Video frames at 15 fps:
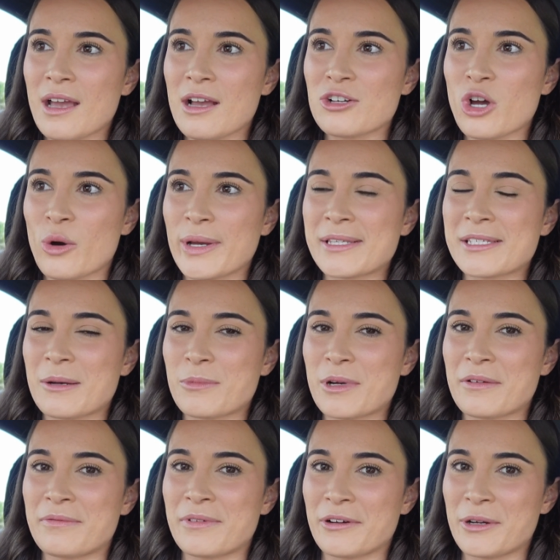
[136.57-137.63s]
going
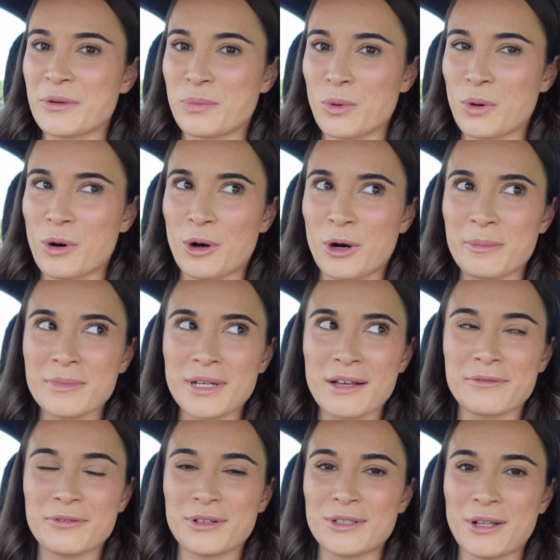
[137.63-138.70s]
somewhere very warm
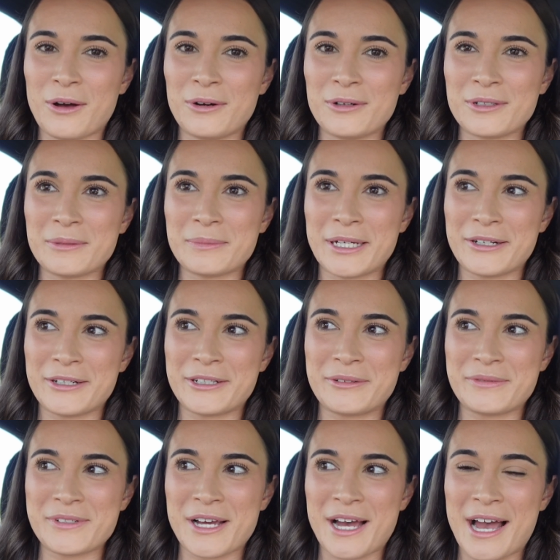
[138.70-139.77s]
for a long period
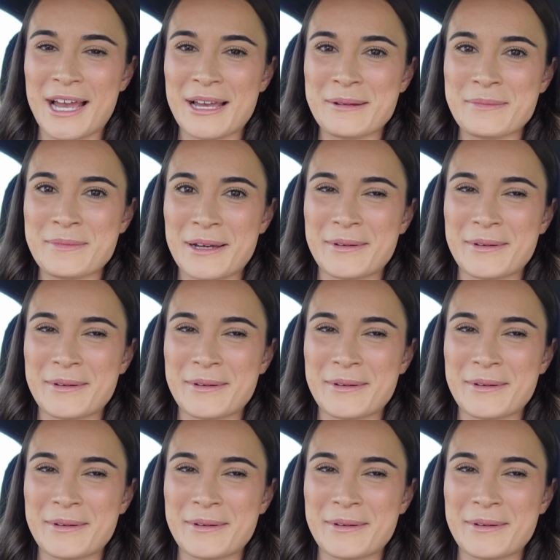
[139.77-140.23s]
of time.